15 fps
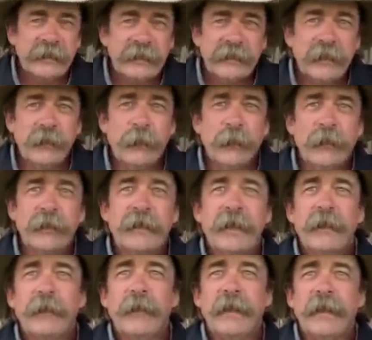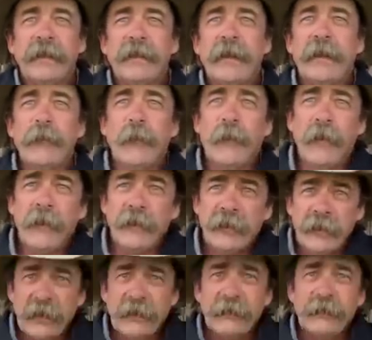Doesn't work that way. They want the
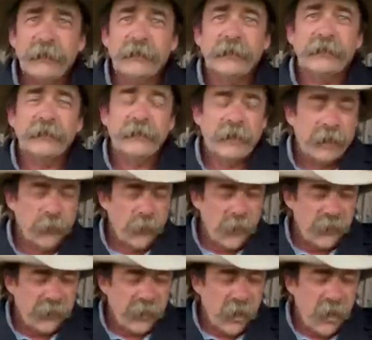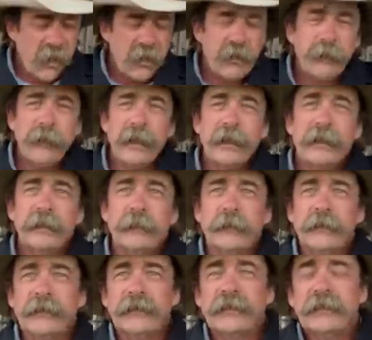tough ones. They want the hard bucking
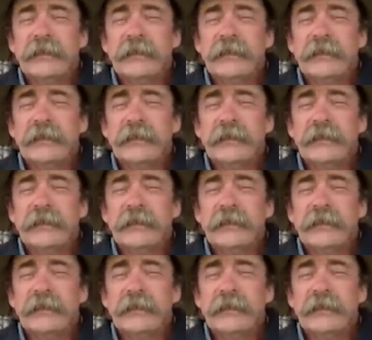ones.